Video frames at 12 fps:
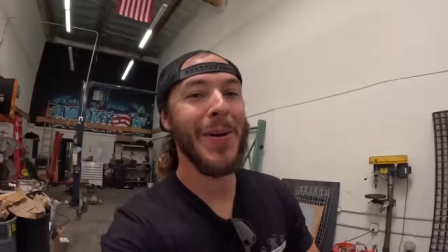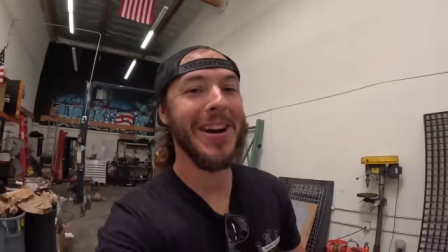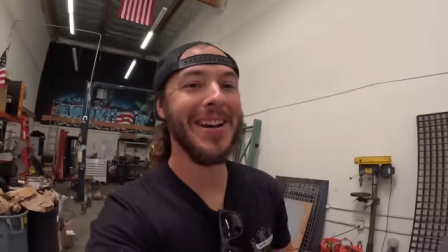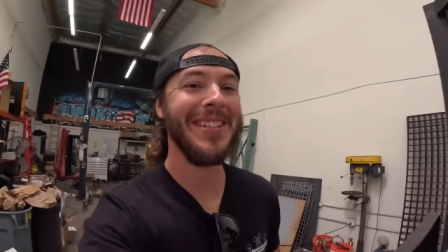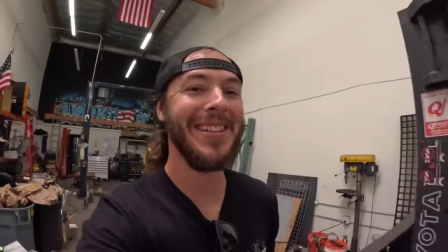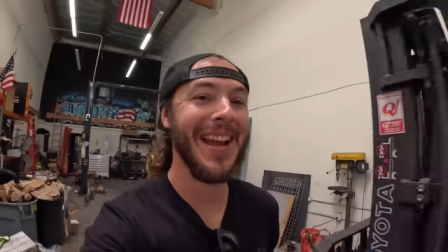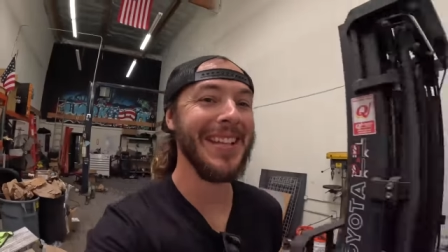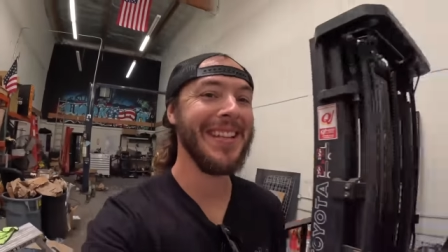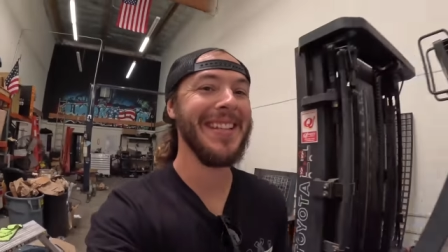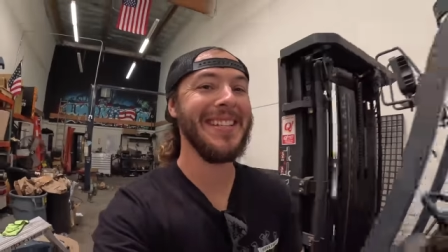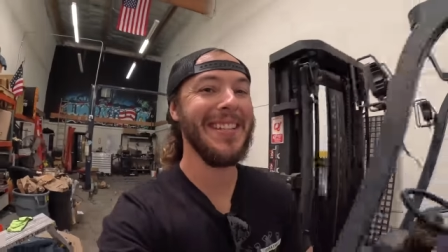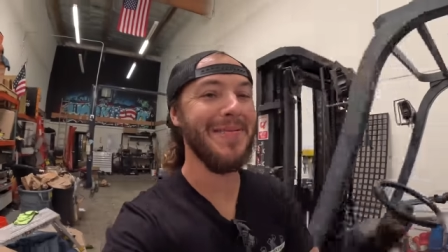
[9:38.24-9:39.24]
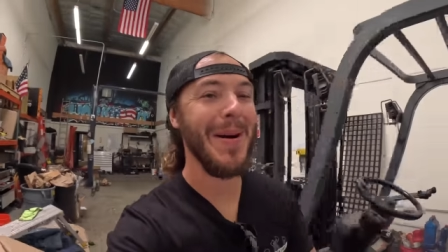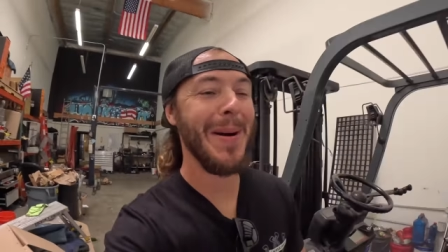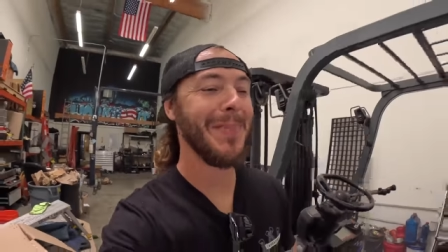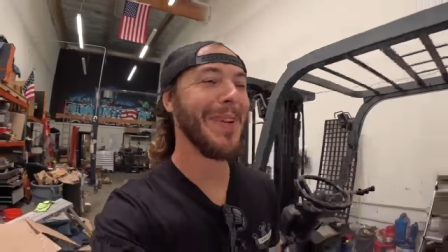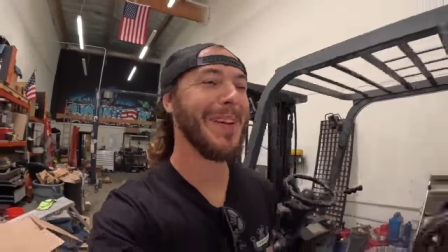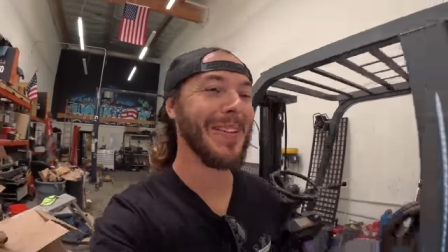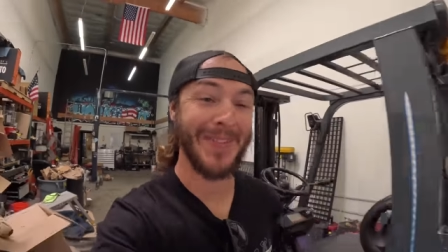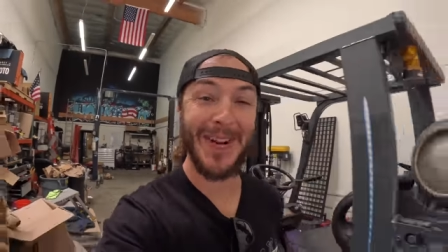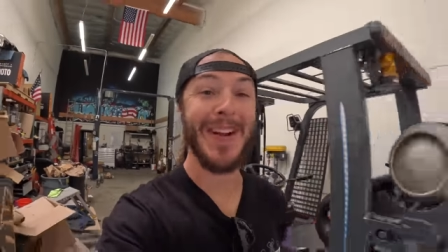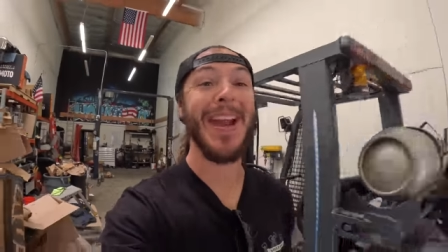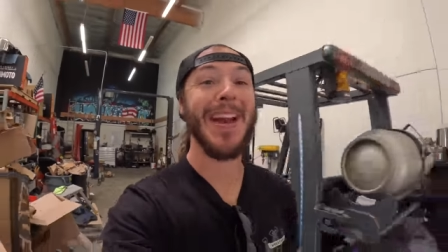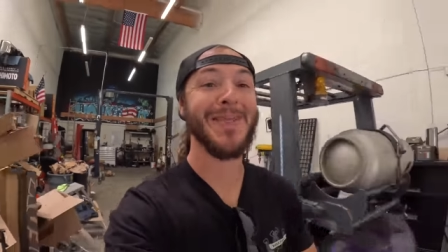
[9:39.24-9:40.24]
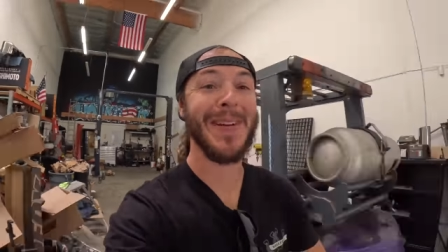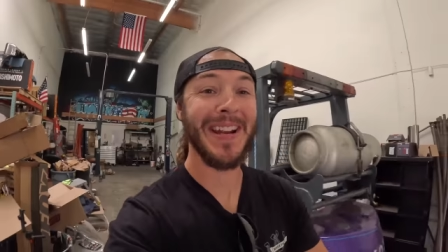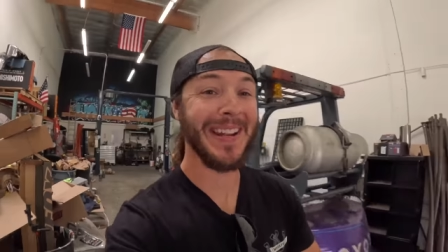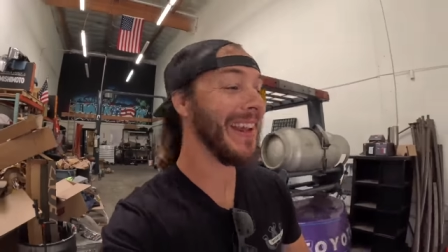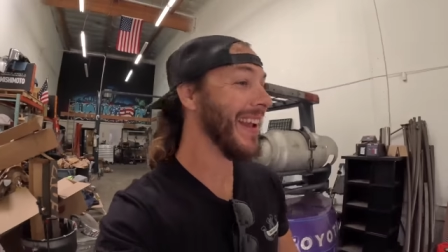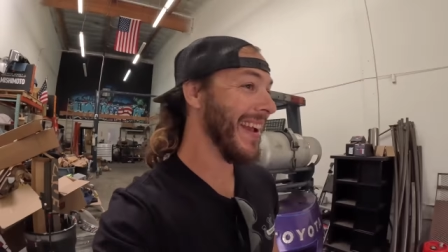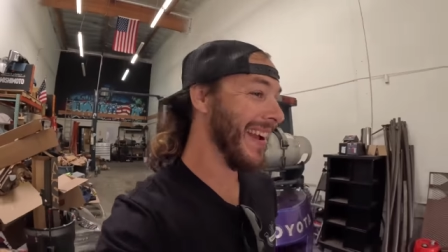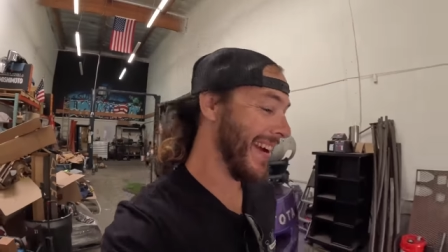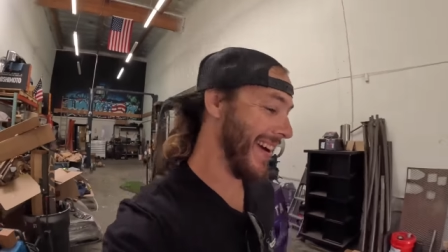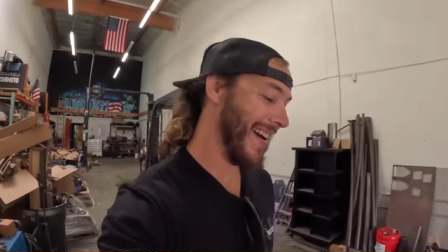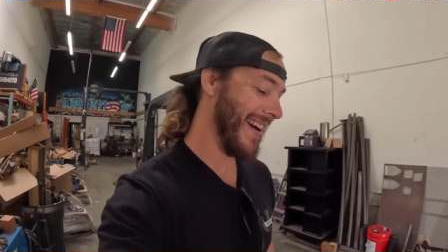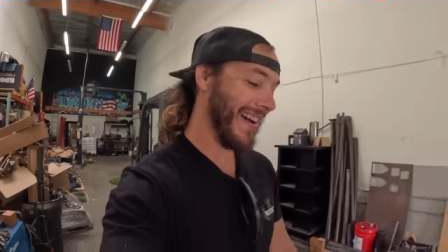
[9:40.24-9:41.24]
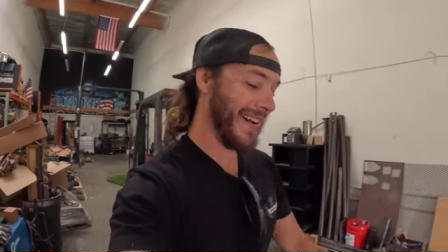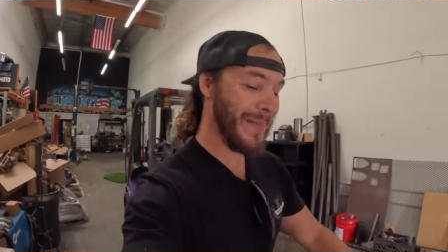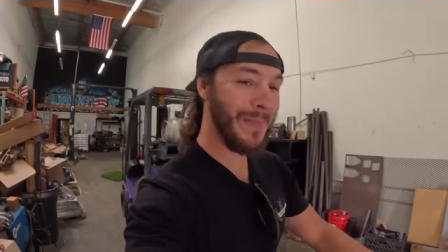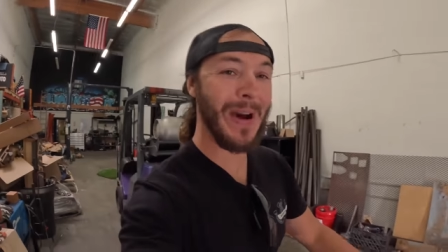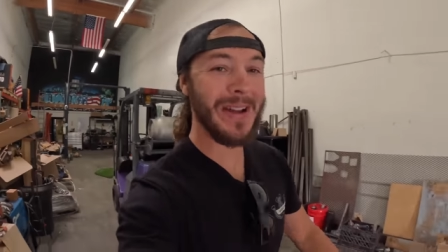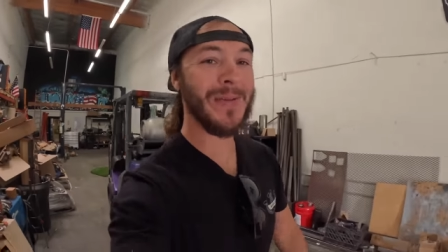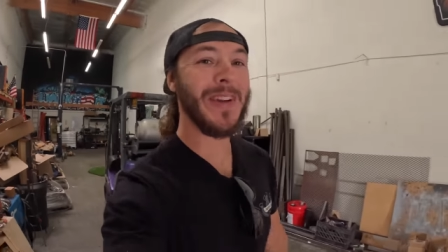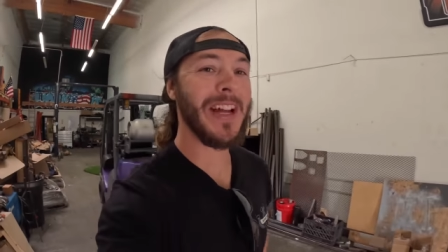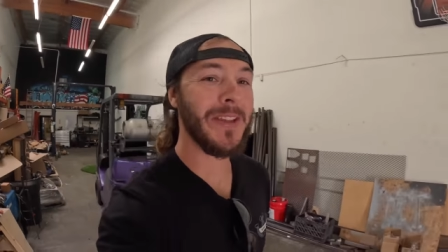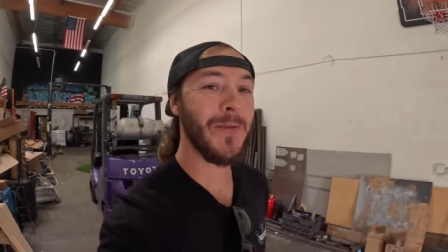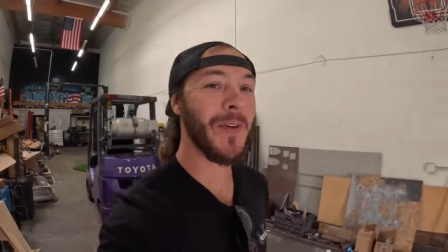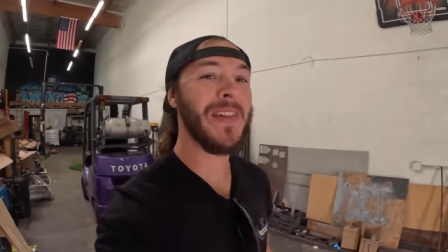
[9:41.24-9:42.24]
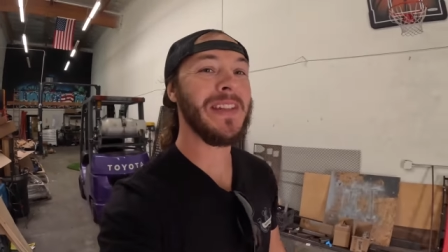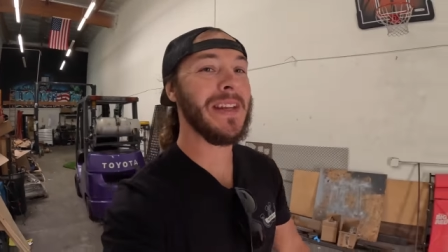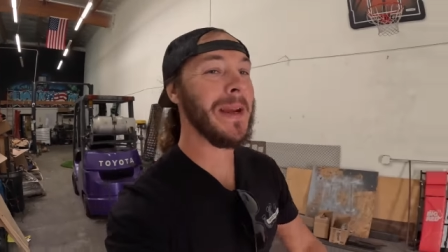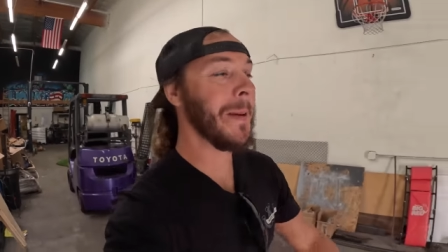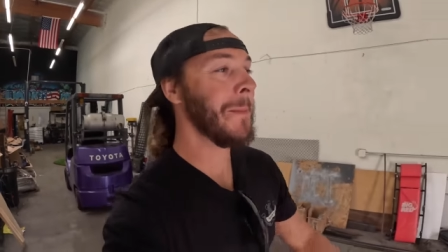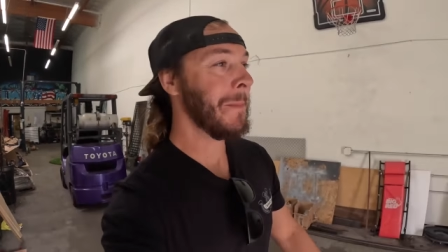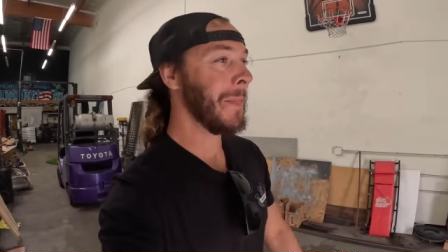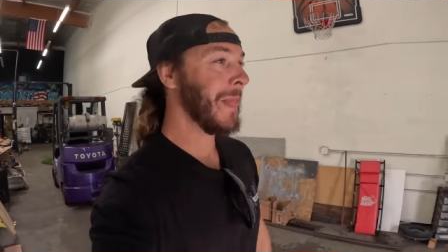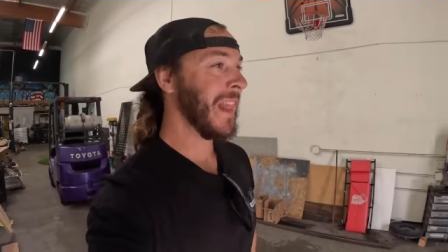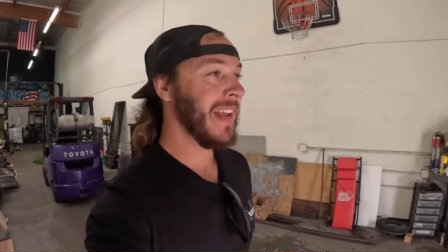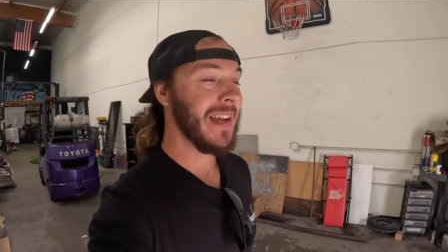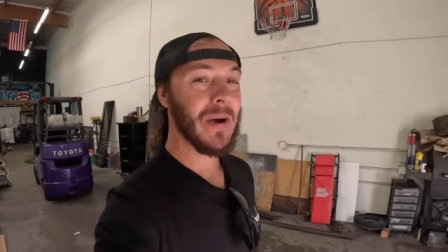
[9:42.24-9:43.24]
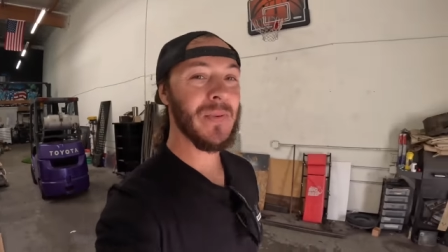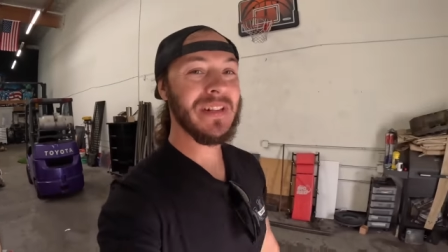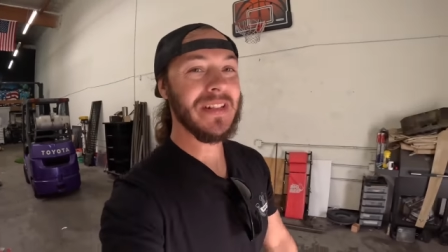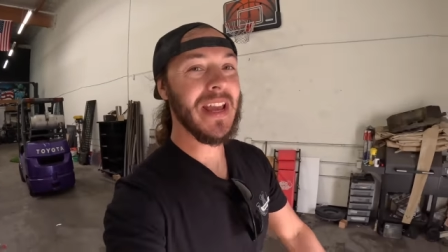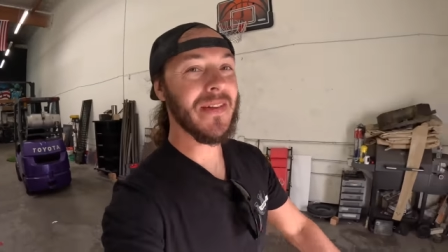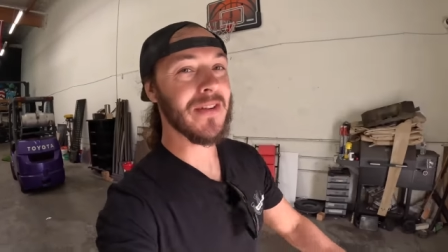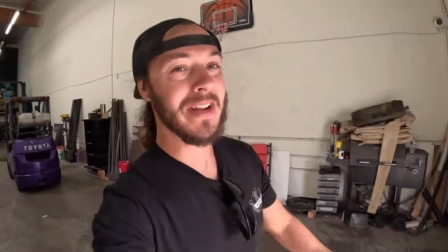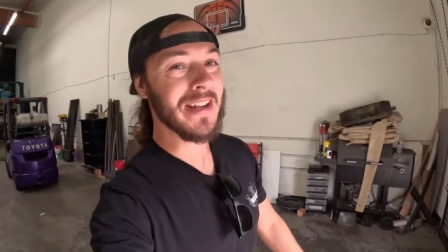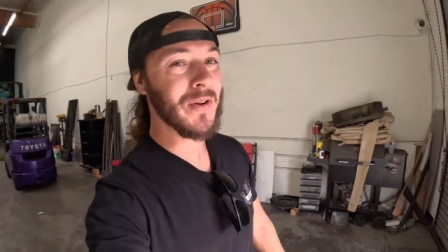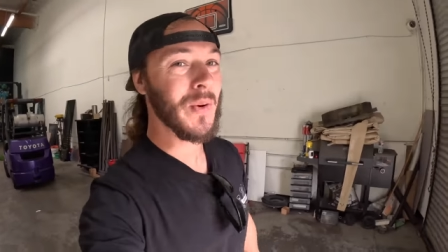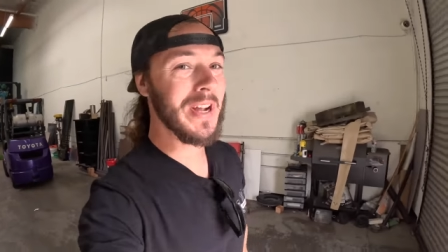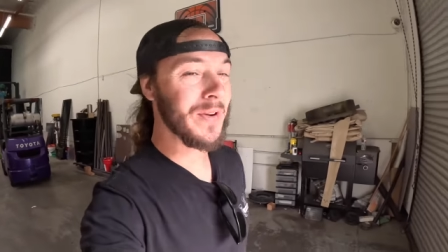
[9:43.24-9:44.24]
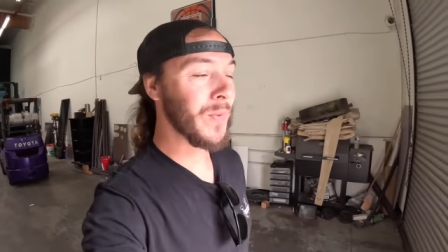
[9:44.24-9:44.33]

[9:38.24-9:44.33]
Well, as you guys can see, Papa Ryno's very animated. Uh, but we got the 450 here. I went and gave her a quick